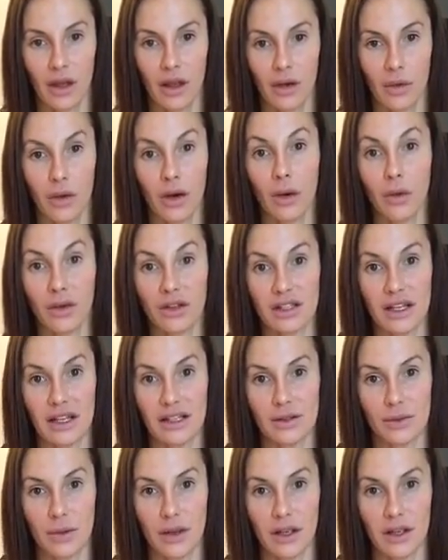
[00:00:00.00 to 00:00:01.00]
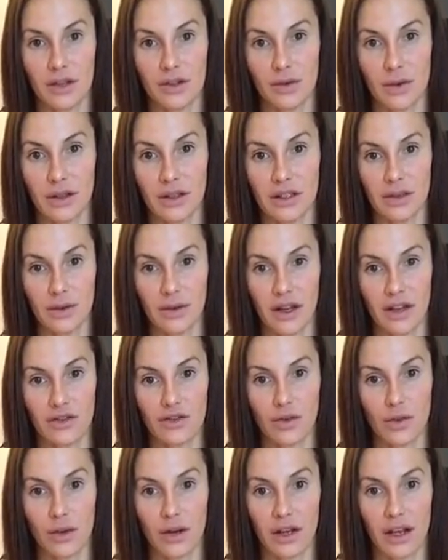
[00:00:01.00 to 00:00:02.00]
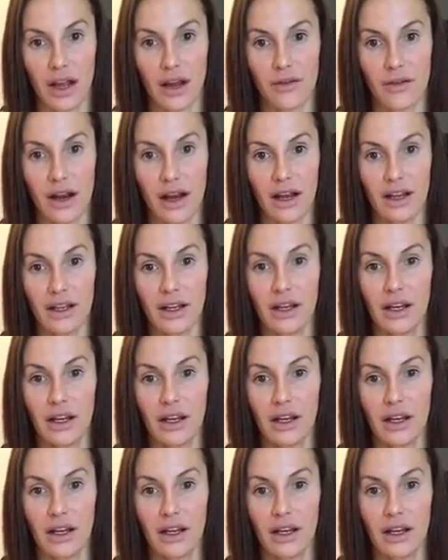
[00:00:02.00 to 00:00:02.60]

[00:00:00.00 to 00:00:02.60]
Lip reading: Well, it was last week because we had to do an extra workout, right?